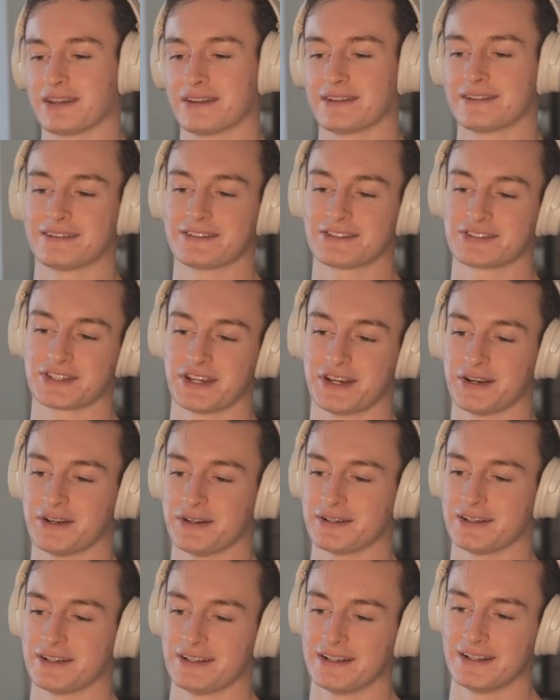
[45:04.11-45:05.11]
Nice. So
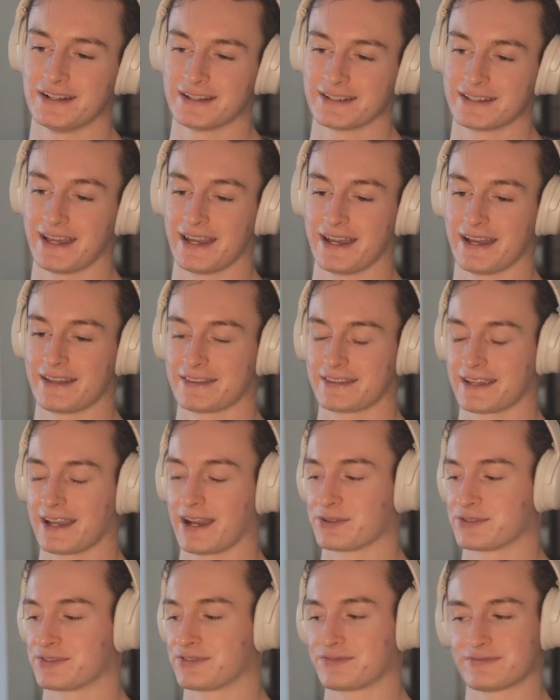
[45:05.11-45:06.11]
yeah, the
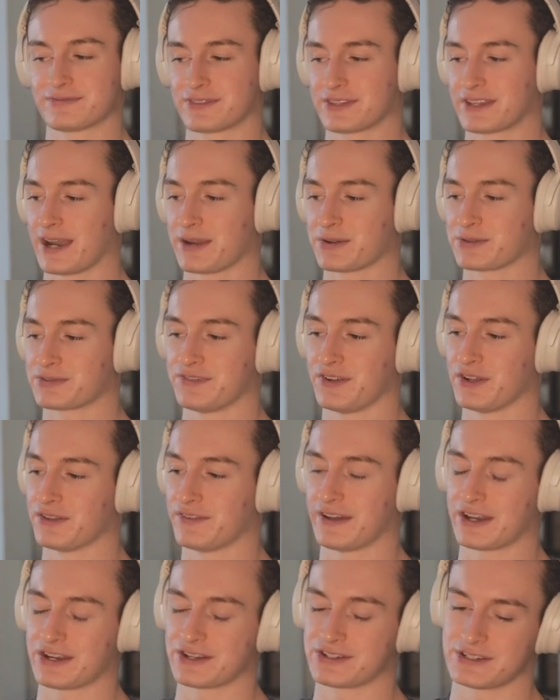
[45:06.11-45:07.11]
guy was the guy was full of
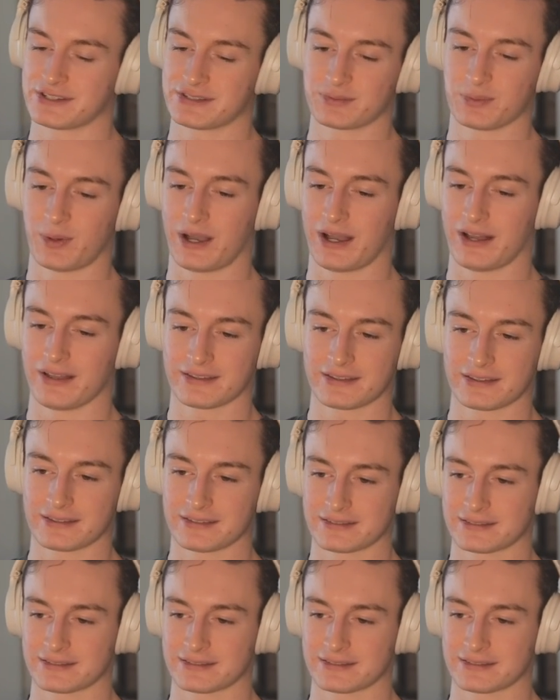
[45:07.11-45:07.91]
energy. It's wild.